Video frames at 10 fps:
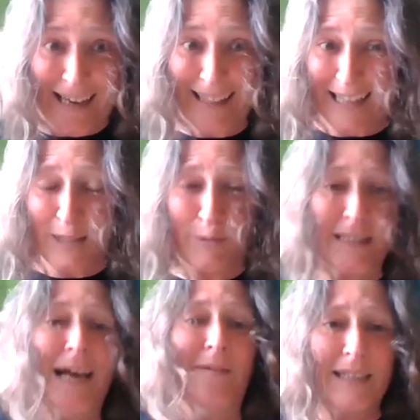That's what's
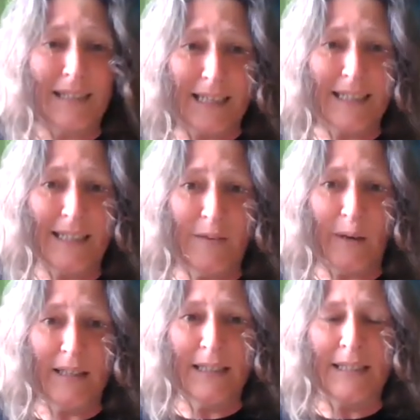happened in the last two
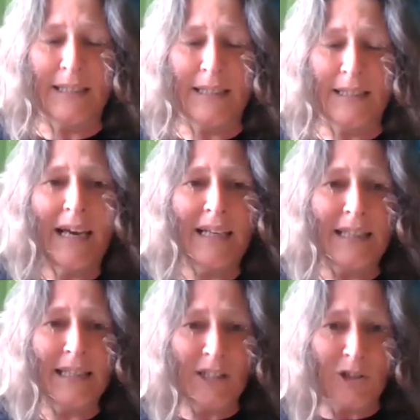months, is
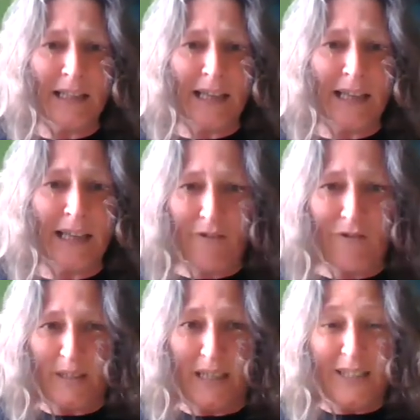that suddenly
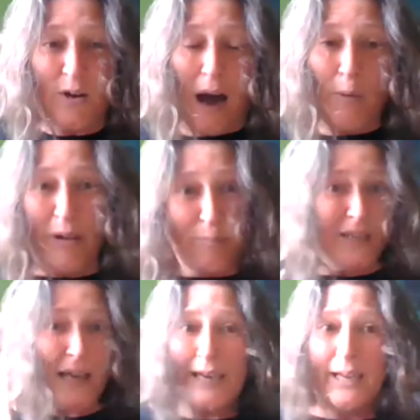everybody, so we've been
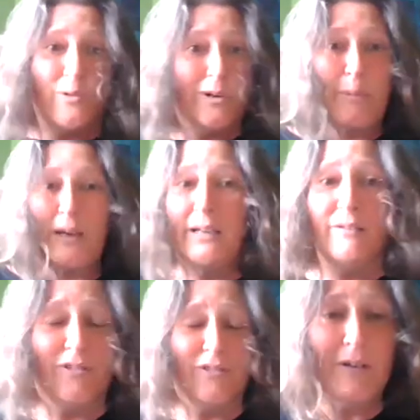yakking on about it
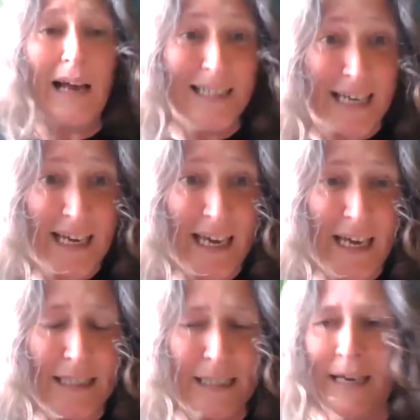for a
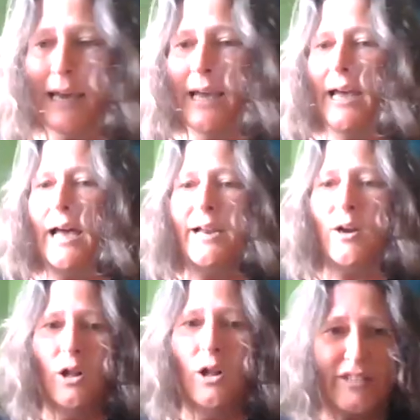decade, and
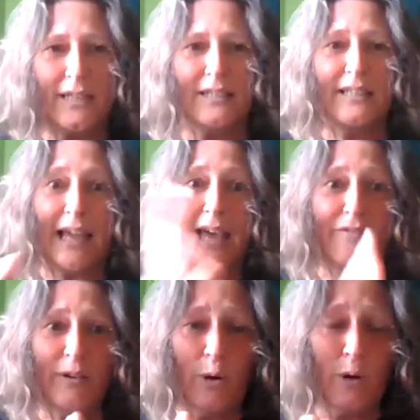all of a sudden
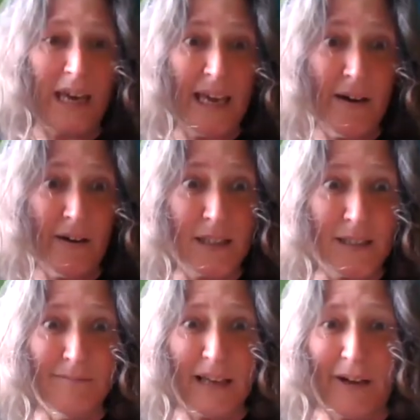everyone cares.
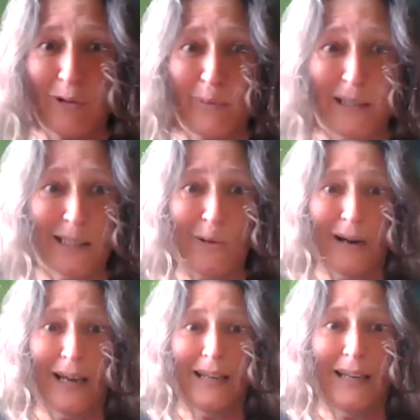Everybody's
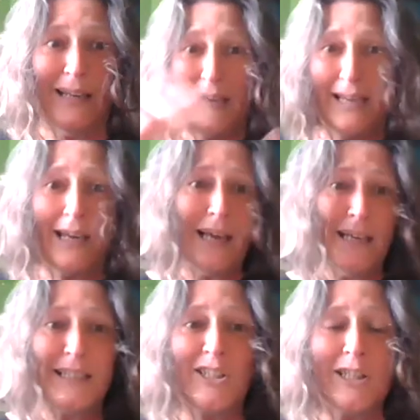going, yeah, yeah, yeah, yeah,
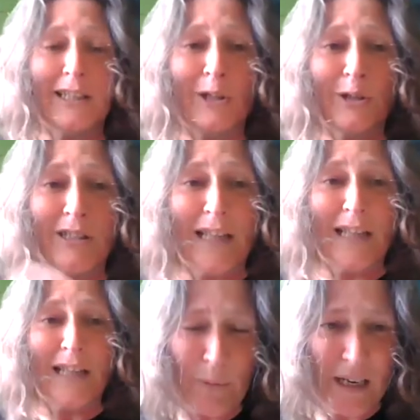digital inclusion, that's
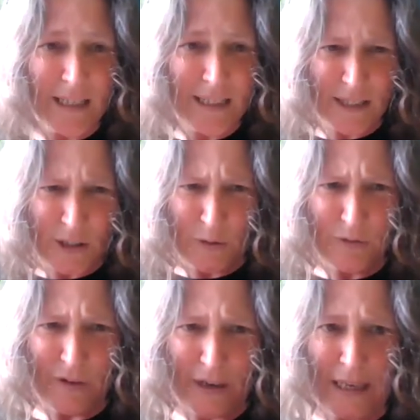what we need to do
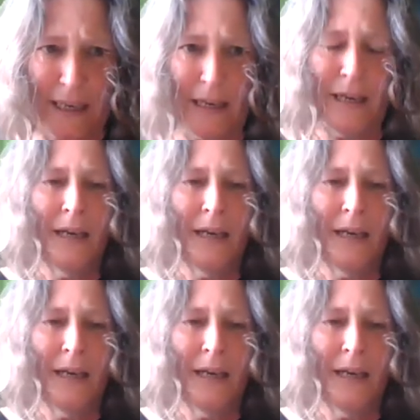right now.